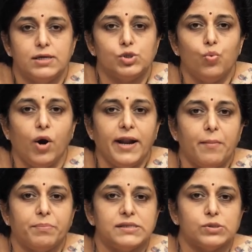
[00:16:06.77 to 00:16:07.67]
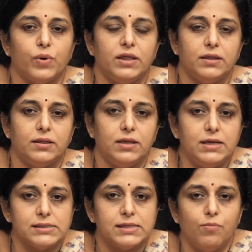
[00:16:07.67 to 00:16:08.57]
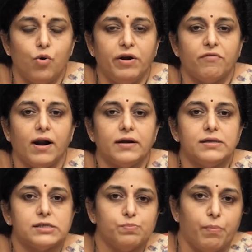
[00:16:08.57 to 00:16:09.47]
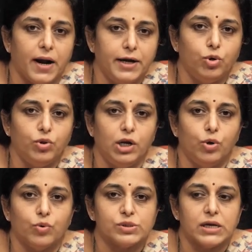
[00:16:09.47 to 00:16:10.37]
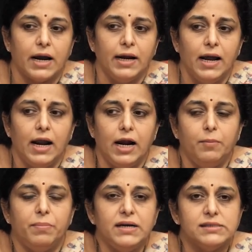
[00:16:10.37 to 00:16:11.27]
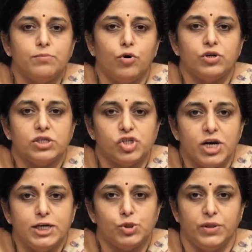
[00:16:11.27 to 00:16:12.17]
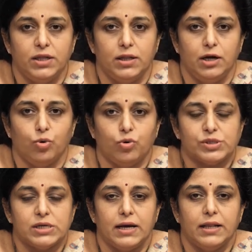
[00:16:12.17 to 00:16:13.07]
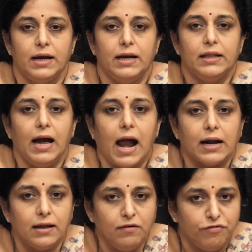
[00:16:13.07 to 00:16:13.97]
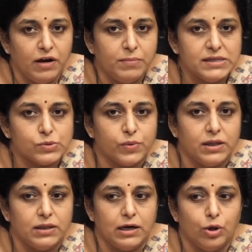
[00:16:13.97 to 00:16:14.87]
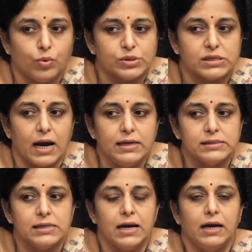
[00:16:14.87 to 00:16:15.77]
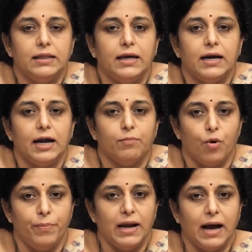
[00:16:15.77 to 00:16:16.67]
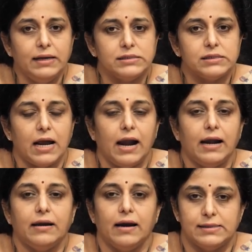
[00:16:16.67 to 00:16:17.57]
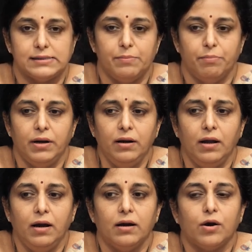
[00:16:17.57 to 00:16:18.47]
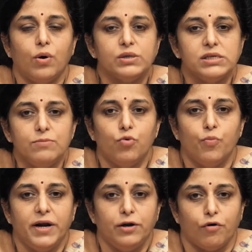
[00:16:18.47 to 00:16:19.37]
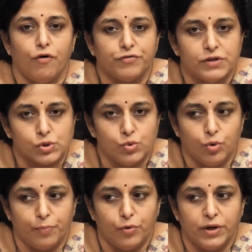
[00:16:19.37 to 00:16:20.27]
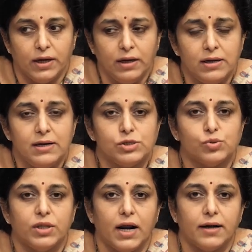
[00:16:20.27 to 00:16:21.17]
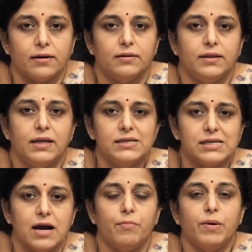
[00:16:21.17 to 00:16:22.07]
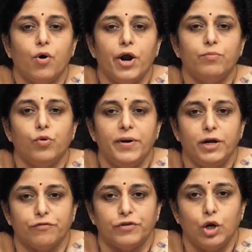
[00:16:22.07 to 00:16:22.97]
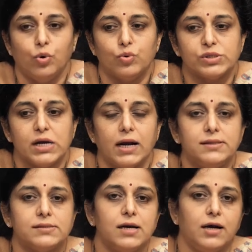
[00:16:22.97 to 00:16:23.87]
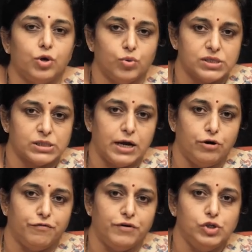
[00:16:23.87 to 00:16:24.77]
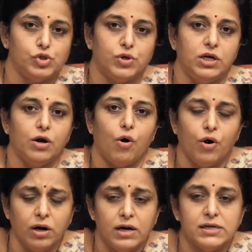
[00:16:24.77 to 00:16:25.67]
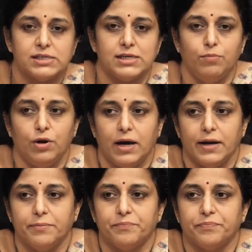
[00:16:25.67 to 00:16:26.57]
So what happens when these chemoattractants bind to the leukocyte? It brings about a change within the leukocyte. The actin filaments within the leukocytes, they get mobilized and assemble, causing movement of the pseudopodia, so that there is an amoeboid movement of the leukocytes to the site of injury or stimuli.